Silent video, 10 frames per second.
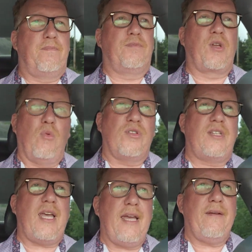So we'll
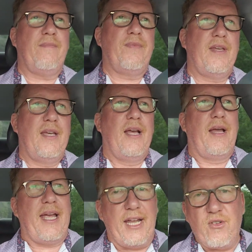see.
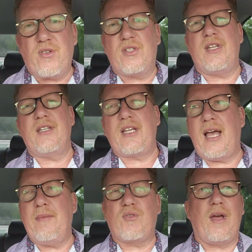Interesting
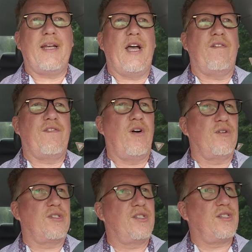times right now,
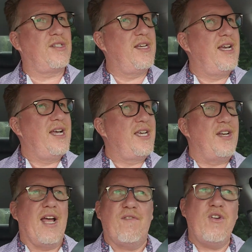folks.
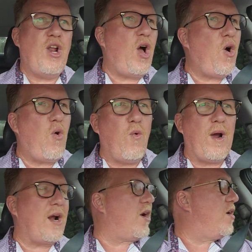You never know
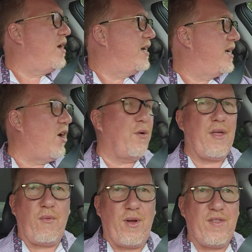where,
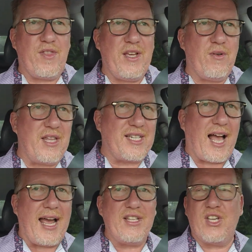when the
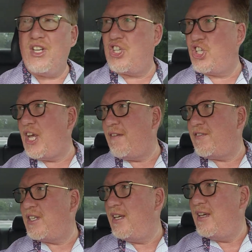tide's going to shift,